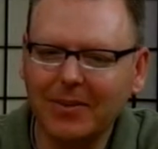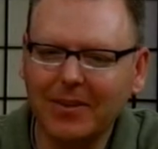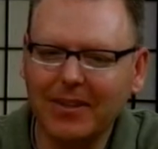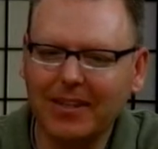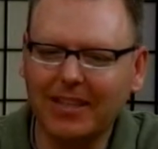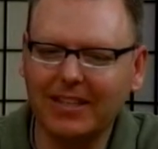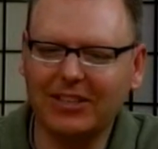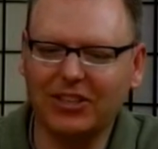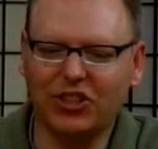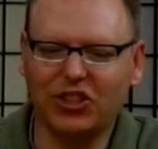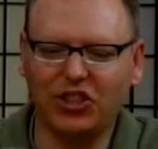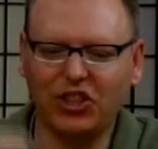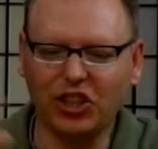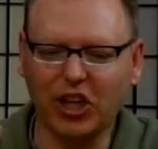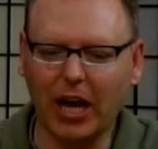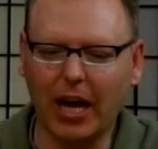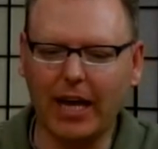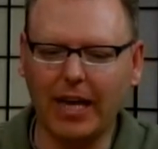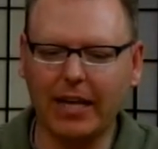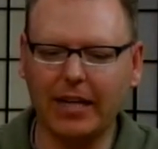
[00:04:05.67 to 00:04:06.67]
with this
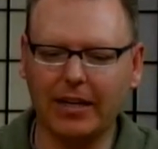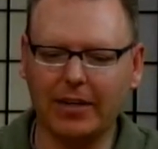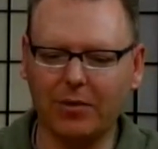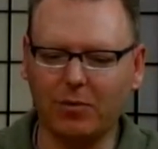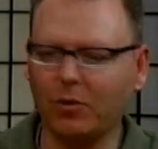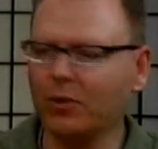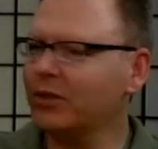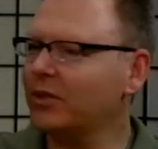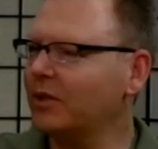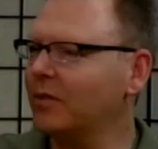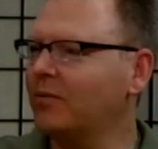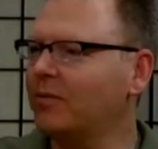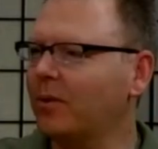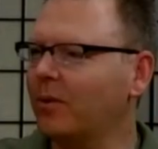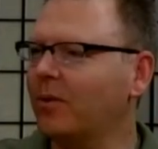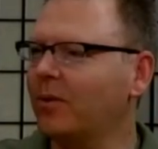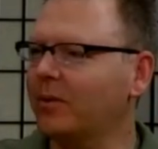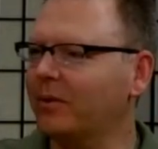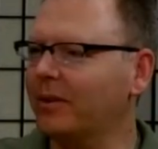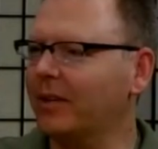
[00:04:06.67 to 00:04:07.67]
giant worship
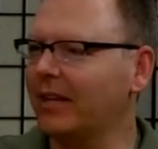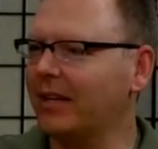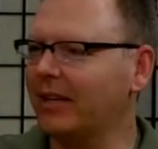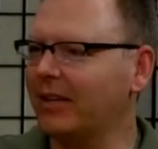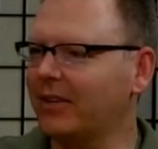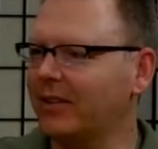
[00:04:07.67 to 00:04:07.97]
folder that